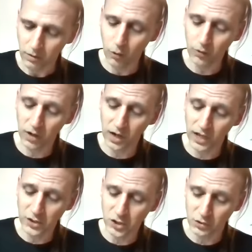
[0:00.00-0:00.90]
"No
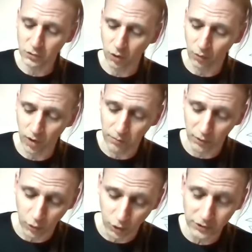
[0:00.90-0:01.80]
relation to
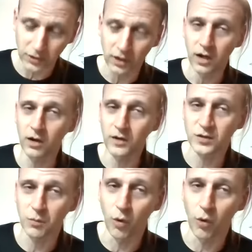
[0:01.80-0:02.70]
Robin Hood, I
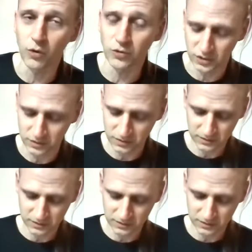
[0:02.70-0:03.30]
suppose?"